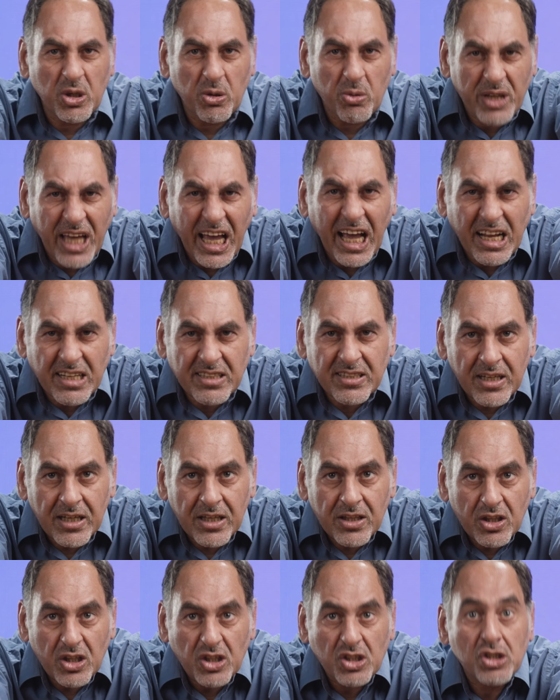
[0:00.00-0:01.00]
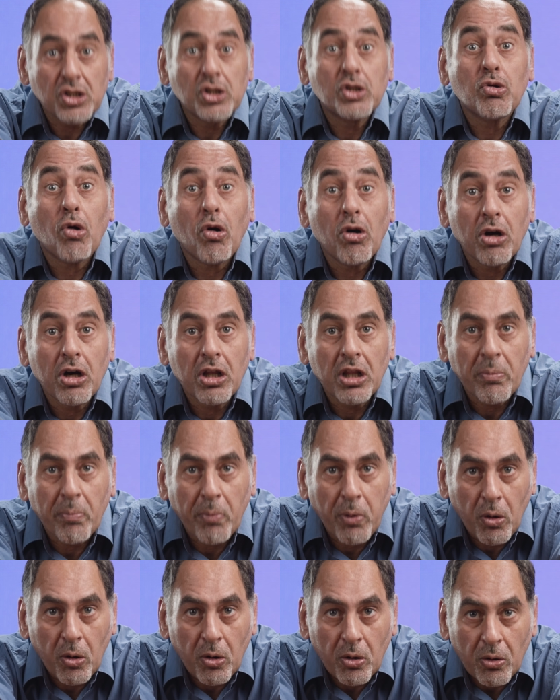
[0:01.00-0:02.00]
you get, the stronger the
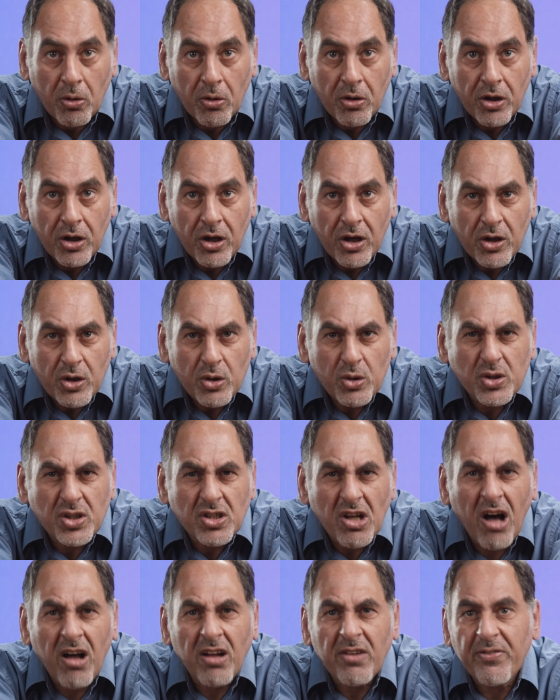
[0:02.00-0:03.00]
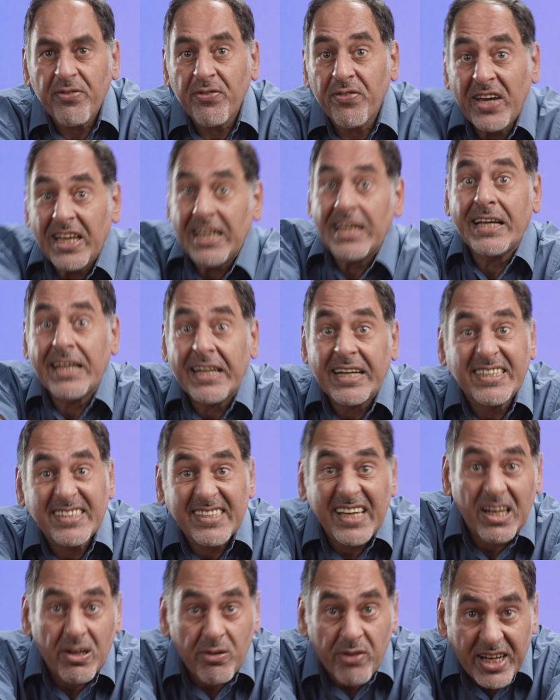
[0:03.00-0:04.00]
pull. You start feeling
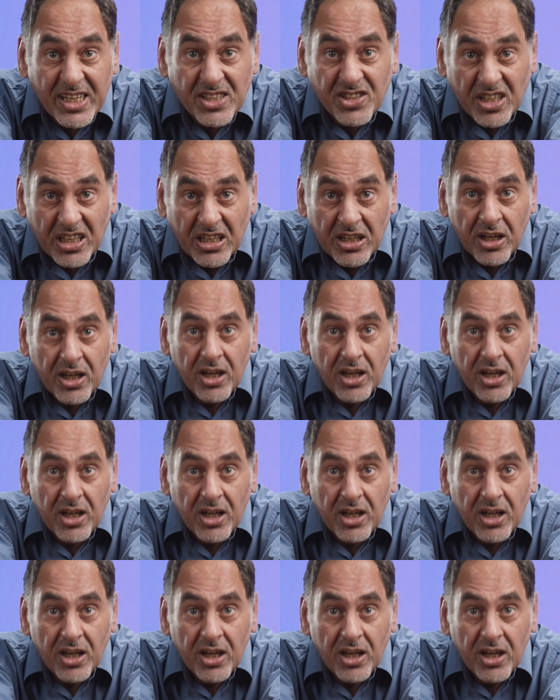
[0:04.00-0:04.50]
acceleration.